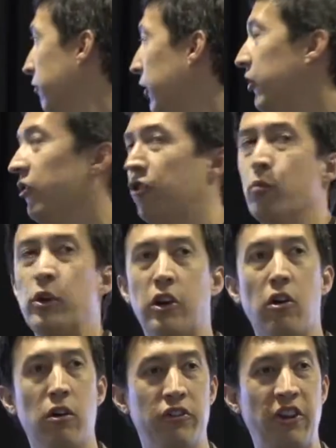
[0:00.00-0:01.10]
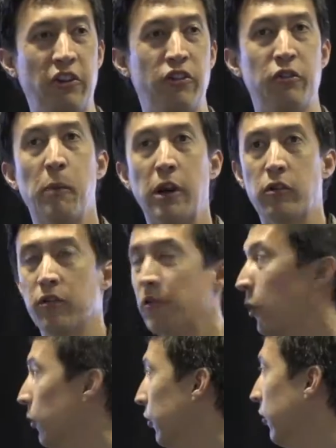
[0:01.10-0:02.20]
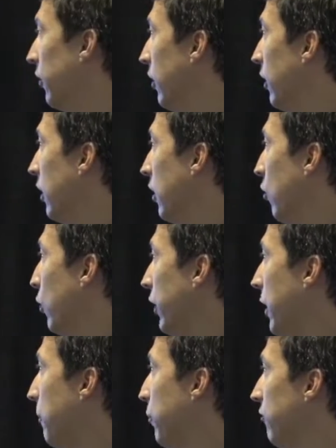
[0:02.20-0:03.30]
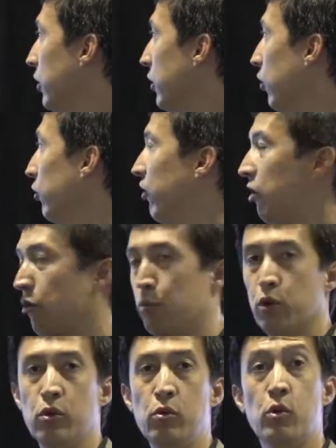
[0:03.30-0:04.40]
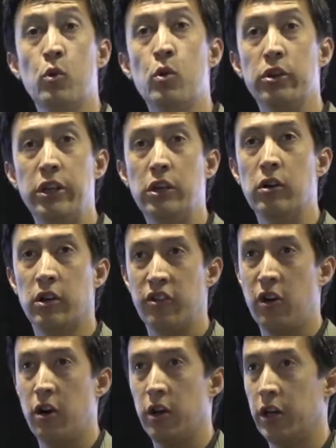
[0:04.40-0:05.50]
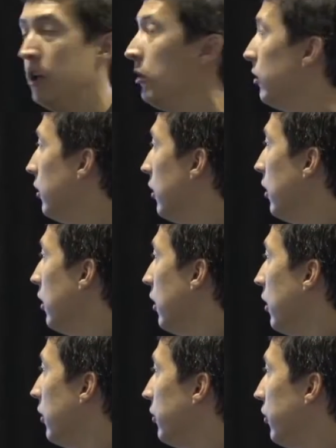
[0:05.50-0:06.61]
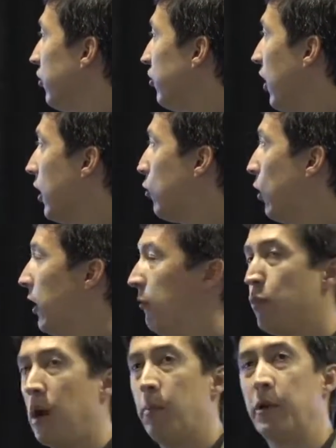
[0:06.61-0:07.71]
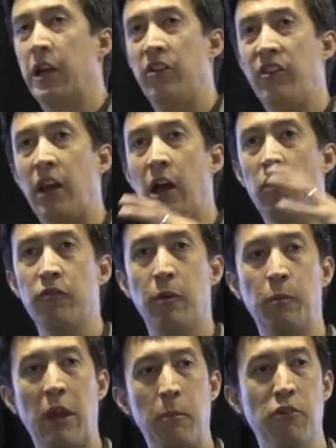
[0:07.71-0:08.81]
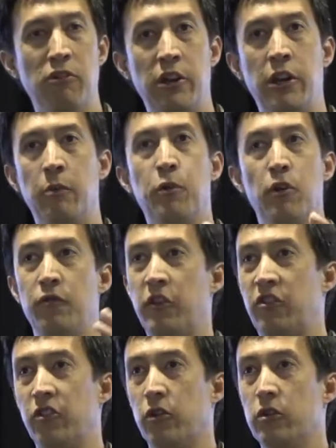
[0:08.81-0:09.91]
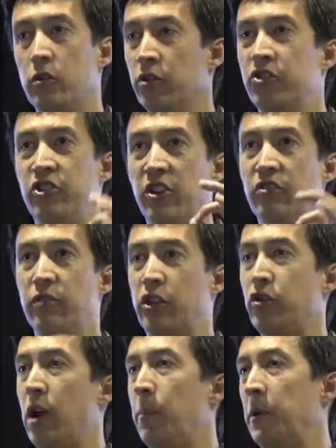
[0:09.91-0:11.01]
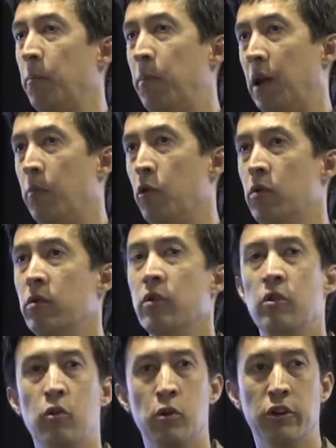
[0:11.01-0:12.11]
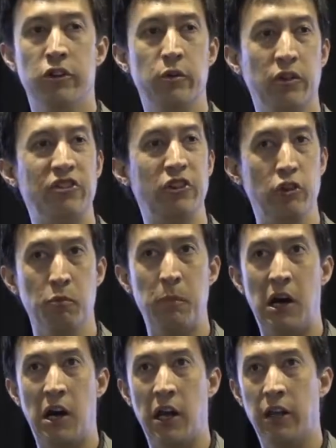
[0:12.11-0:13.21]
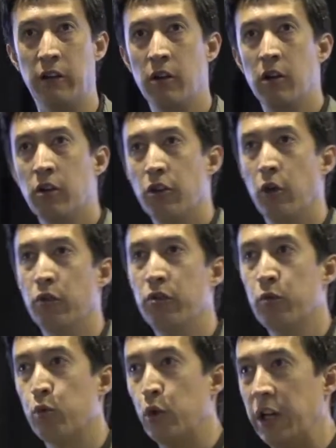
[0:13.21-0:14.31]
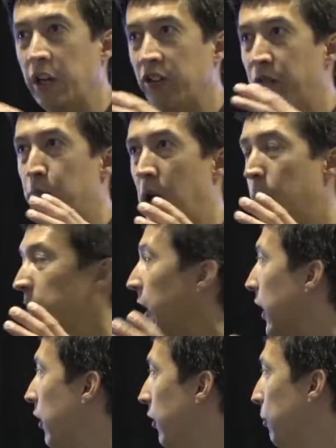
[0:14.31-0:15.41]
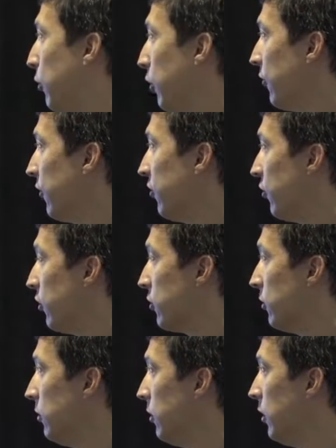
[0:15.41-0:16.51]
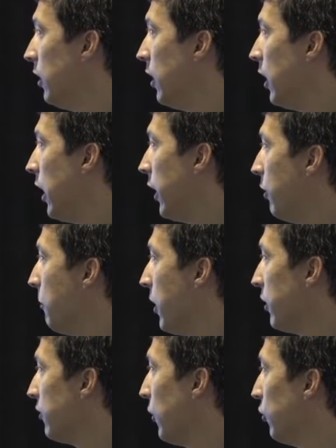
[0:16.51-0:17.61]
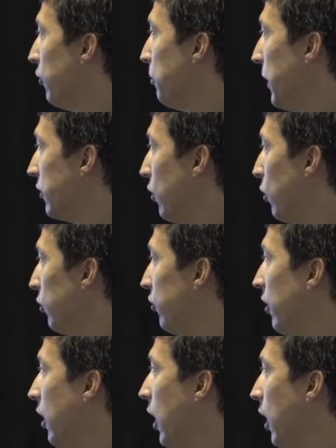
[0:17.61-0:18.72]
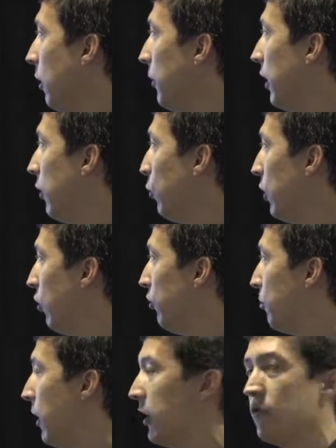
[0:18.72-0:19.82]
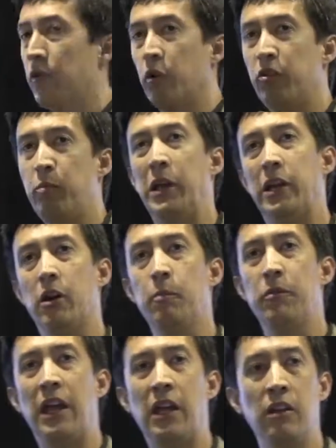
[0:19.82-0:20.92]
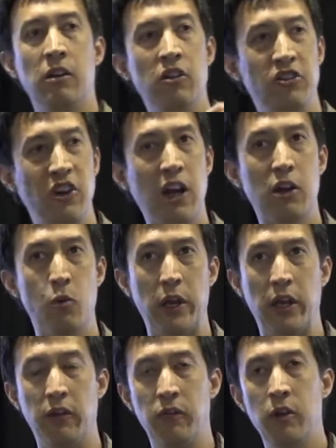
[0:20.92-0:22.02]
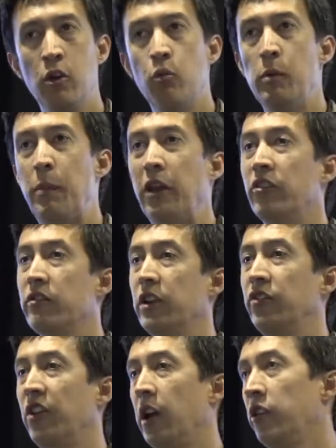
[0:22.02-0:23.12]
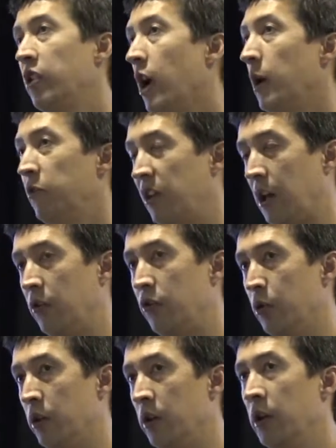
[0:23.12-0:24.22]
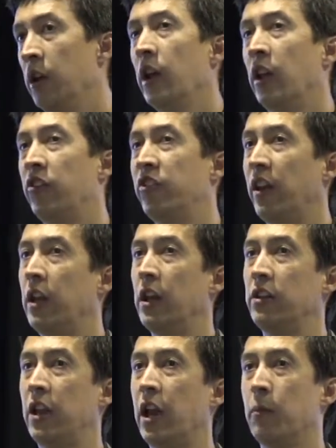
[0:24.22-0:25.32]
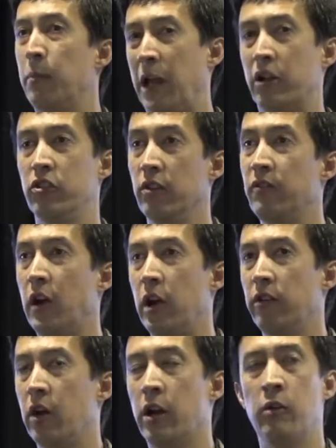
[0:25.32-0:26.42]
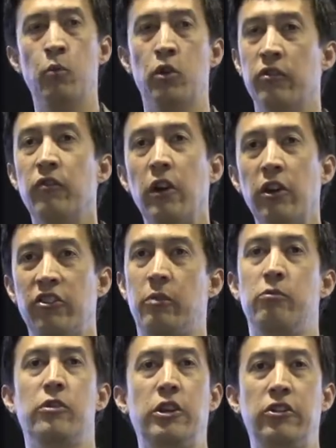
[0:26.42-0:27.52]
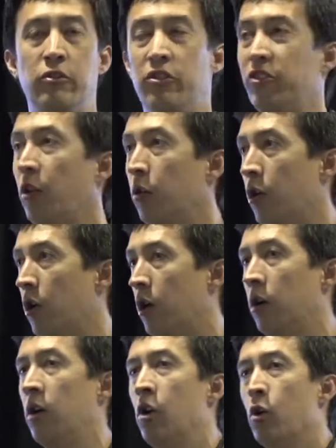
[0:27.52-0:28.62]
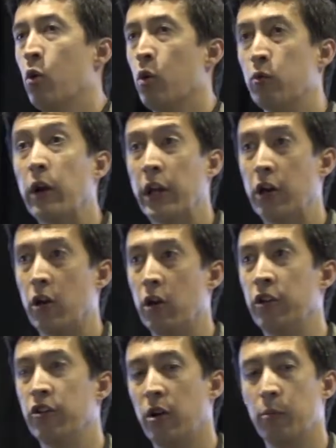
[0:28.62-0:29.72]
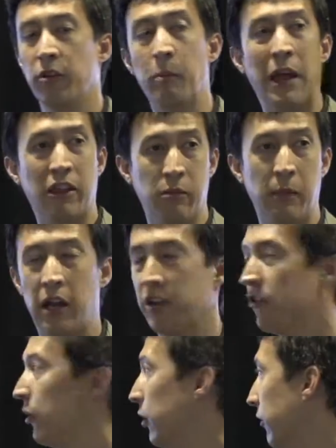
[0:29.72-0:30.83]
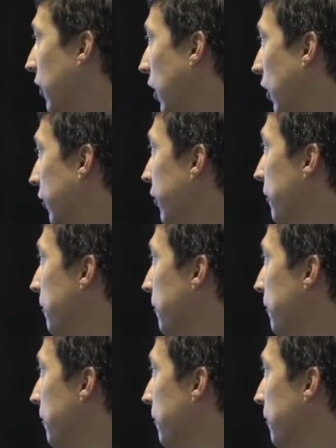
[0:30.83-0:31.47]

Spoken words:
let's assume we call our sensors microphones. When that bullet goes through or near a target, the shock wave propagates out from that bullet in a perfect circle. It's just like dropping a pebble onto a still pond. Those rings propagate out in a perfect circle, and then the microphones pick those up. And when those microphones pick up that shock wave, we basically assign a timestamp to it and send that data back to the firing line. It works very similarly to sonar or radar in terms of the mathematics that are involved.